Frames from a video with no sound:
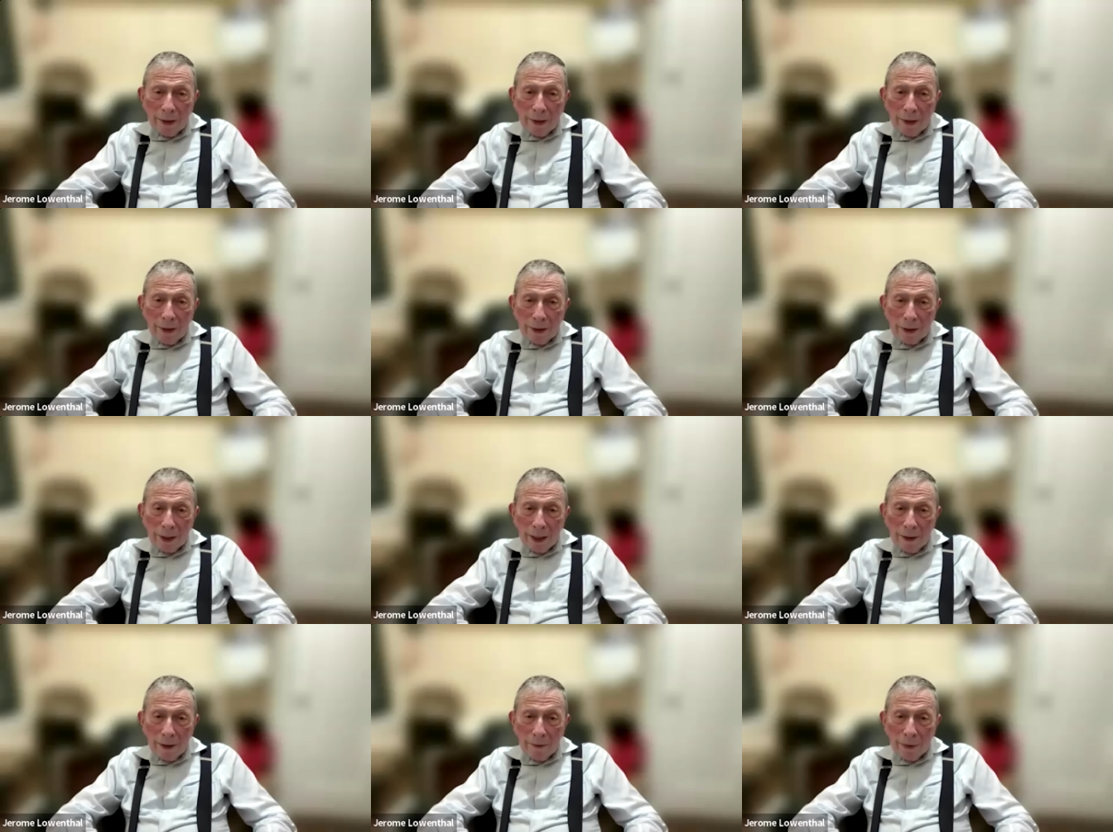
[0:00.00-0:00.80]
at this
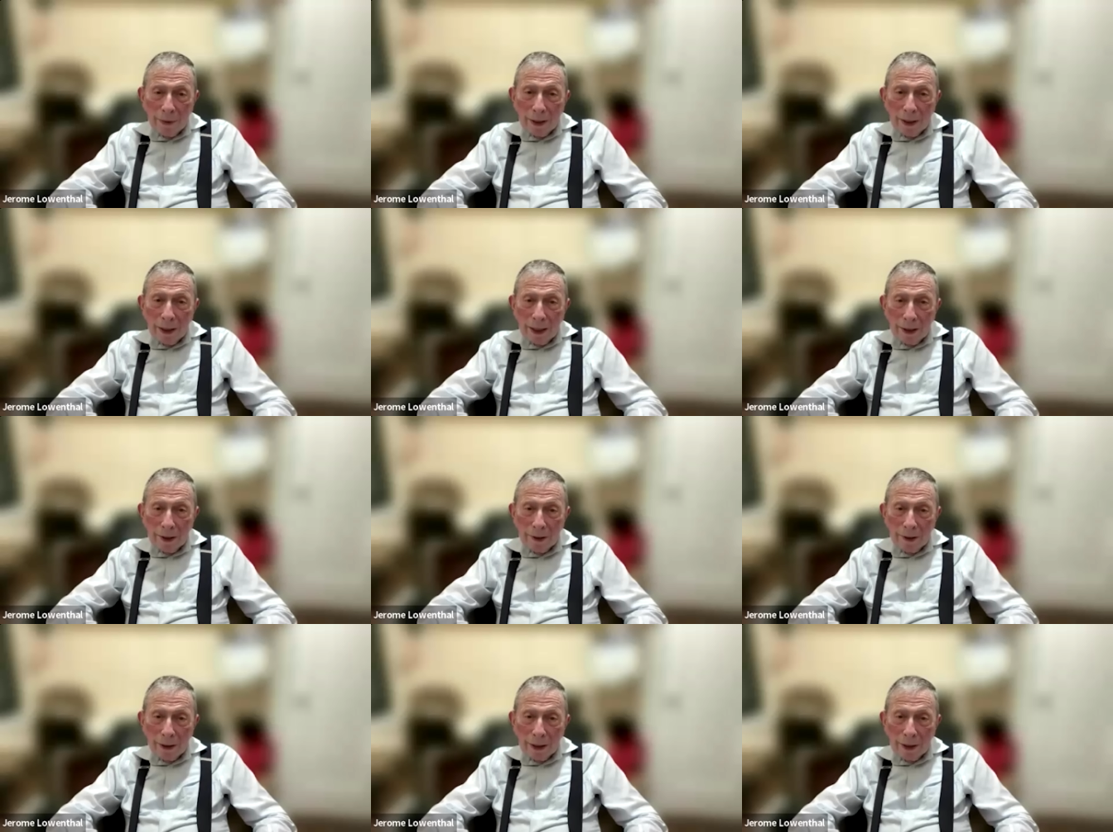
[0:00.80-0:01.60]
time, but
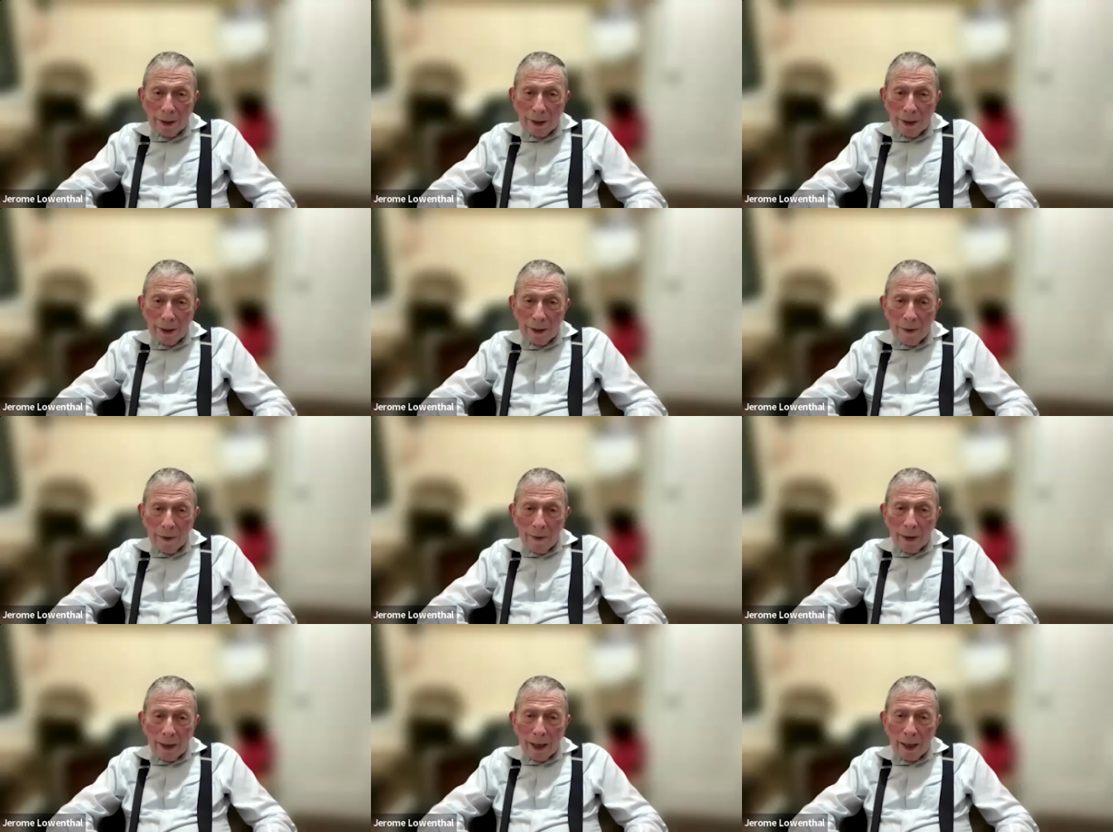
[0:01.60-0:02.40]
later I did,
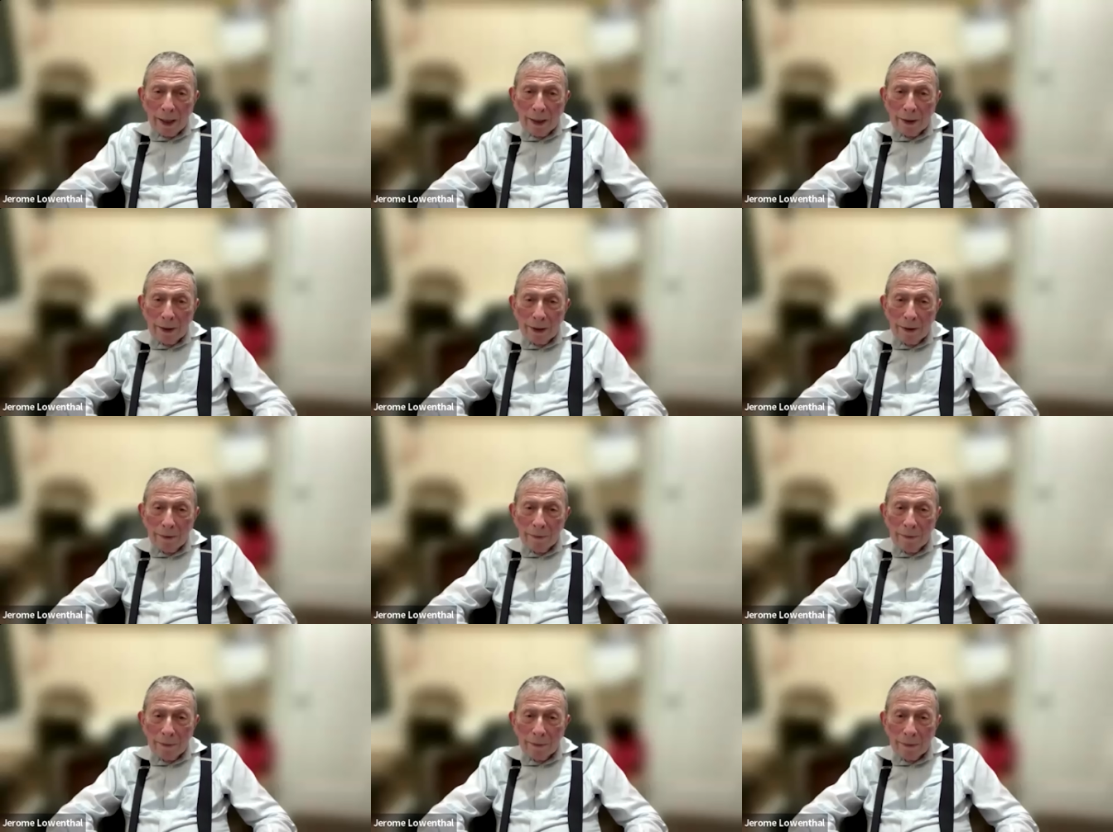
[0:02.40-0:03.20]

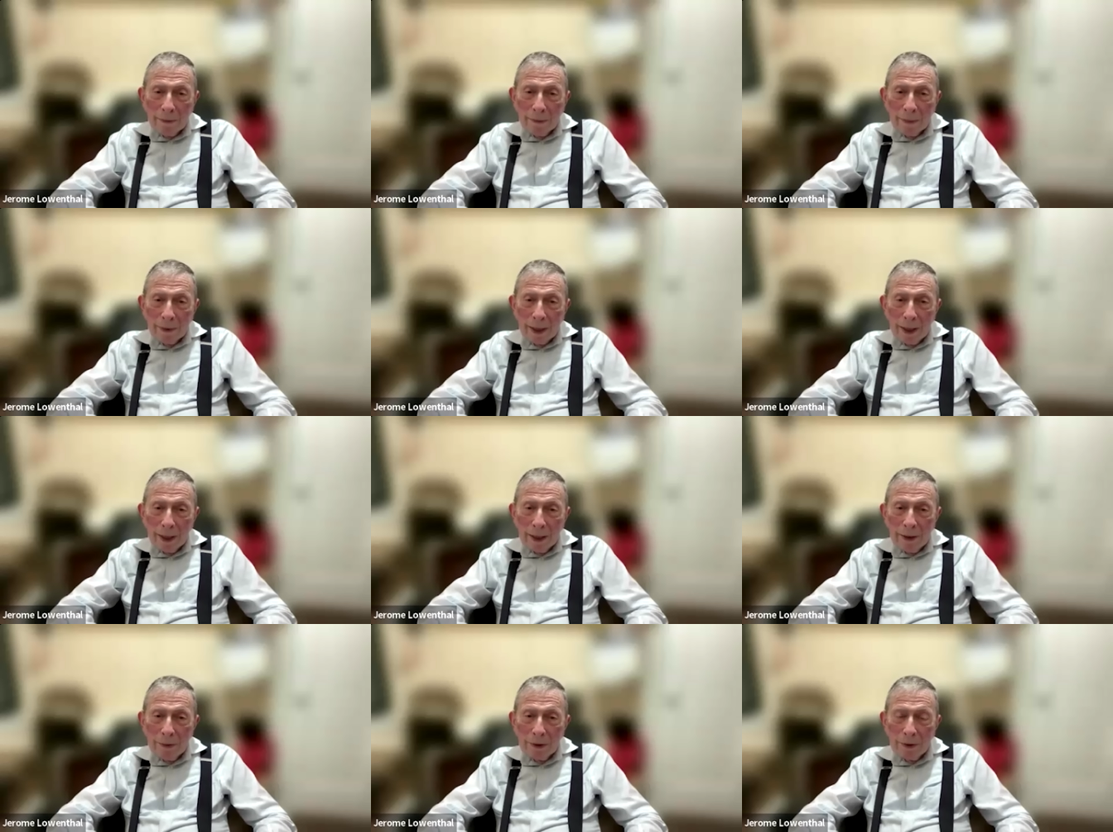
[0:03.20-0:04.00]
and
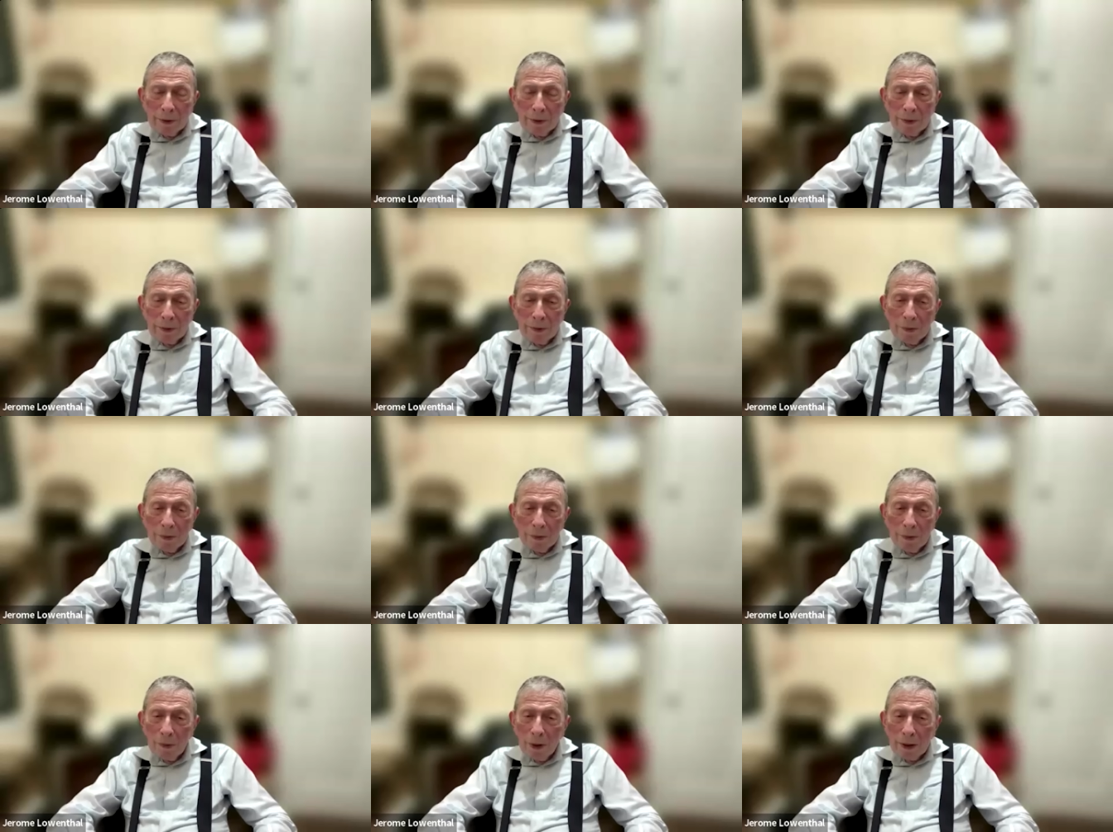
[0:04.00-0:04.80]
he was
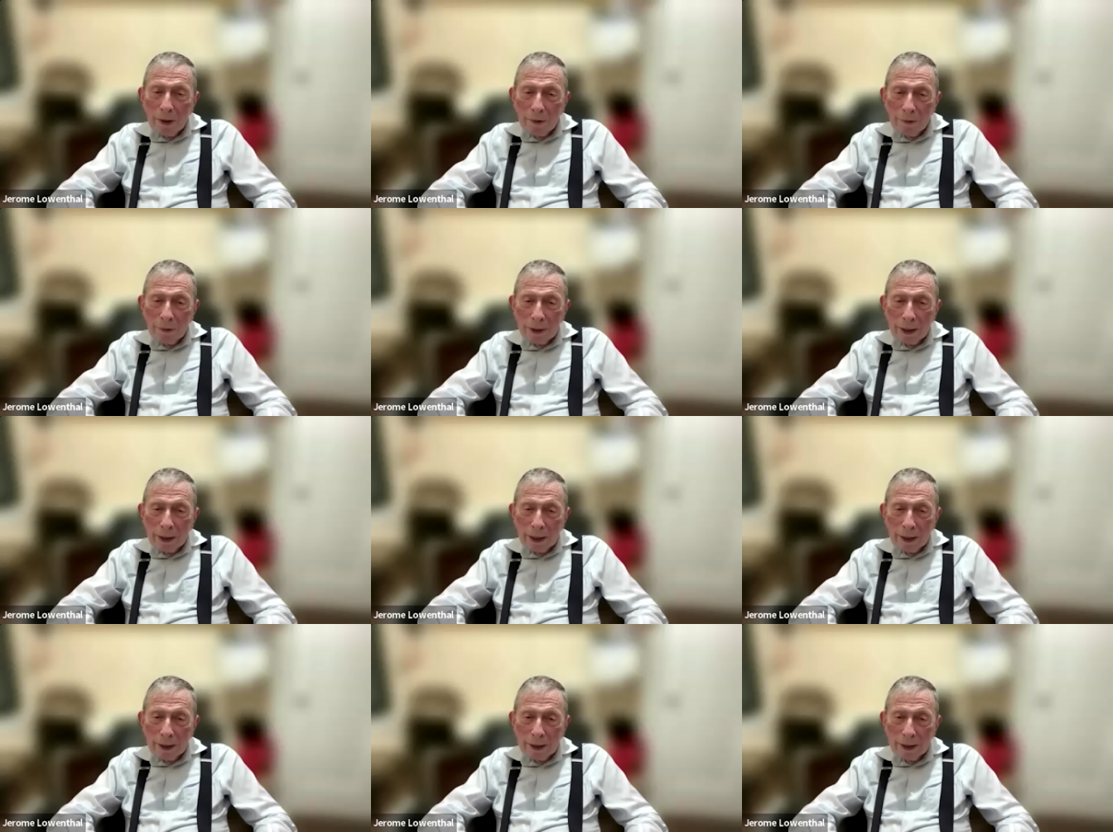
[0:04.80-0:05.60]
wonderfully
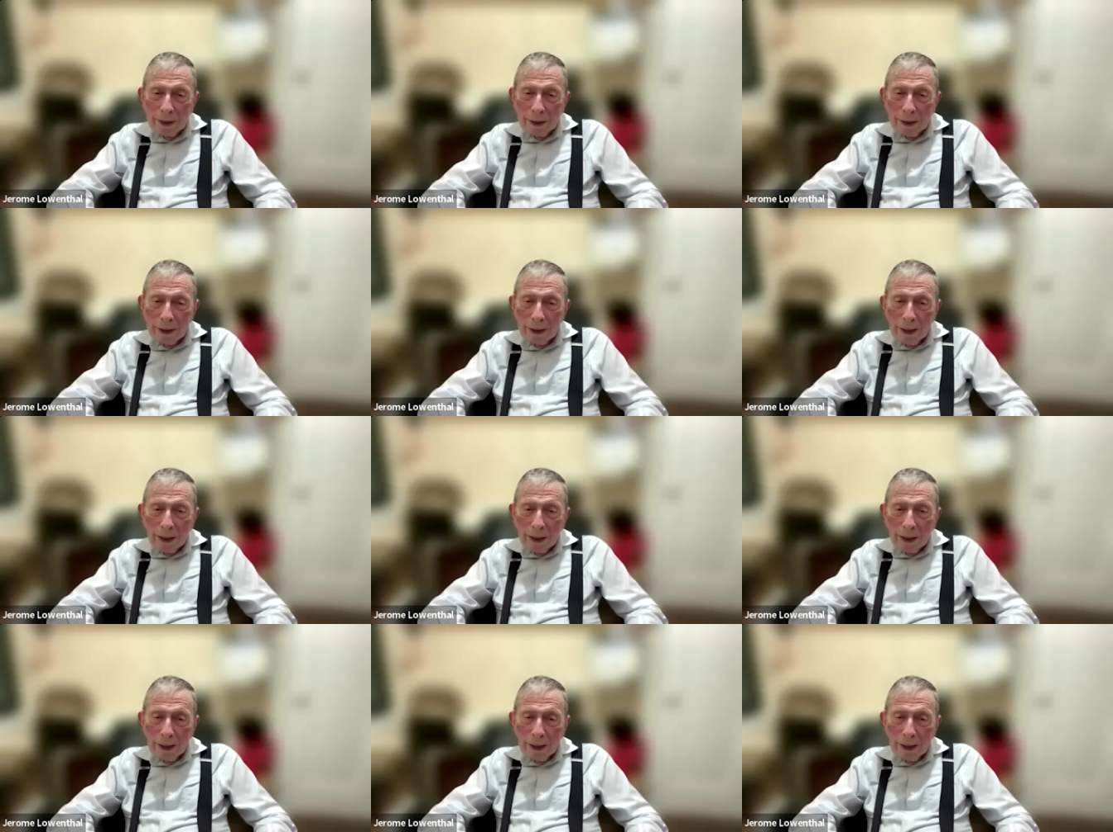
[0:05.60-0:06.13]
nice.